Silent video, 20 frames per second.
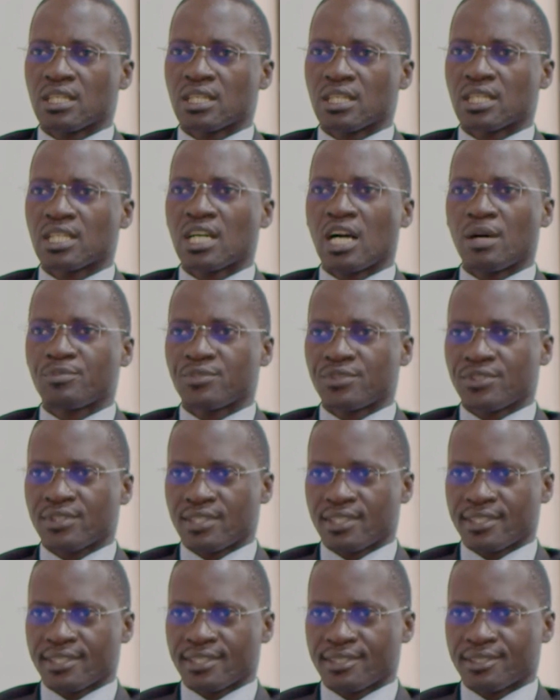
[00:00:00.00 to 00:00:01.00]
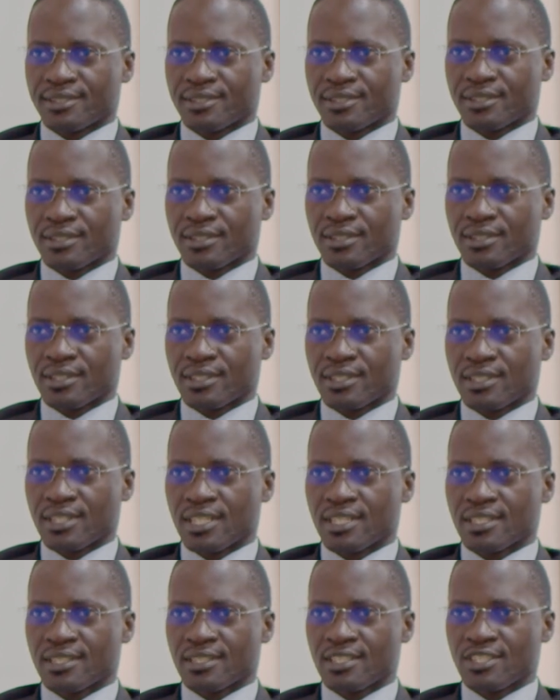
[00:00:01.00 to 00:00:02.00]
gaps in
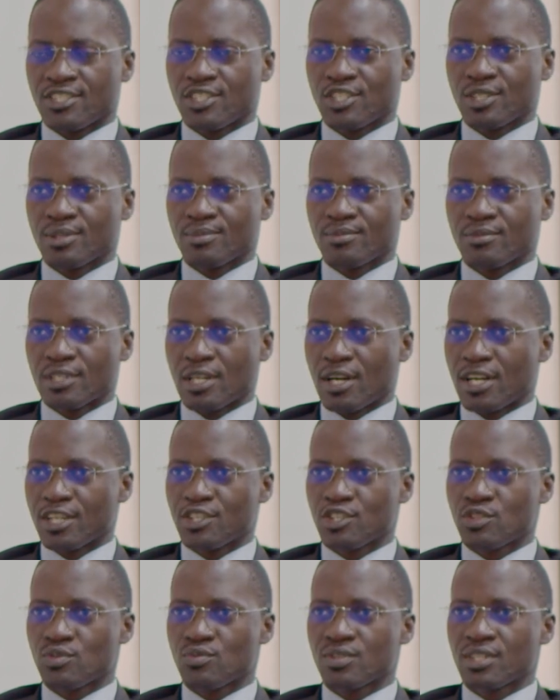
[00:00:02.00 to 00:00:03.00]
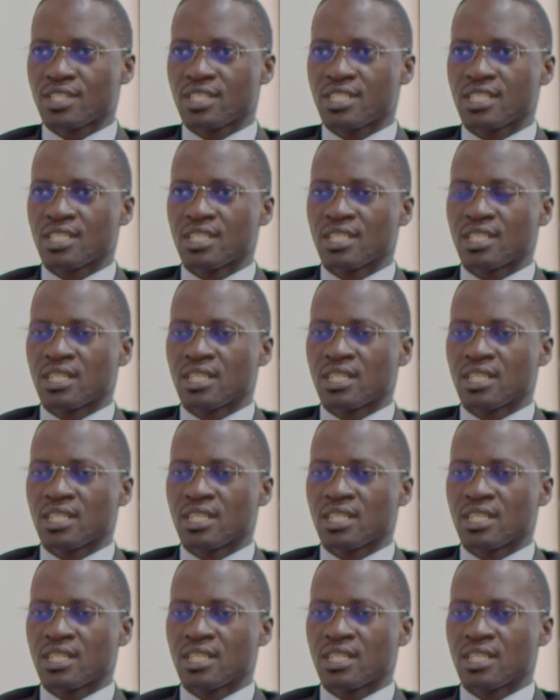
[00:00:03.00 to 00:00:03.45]
the system in our district,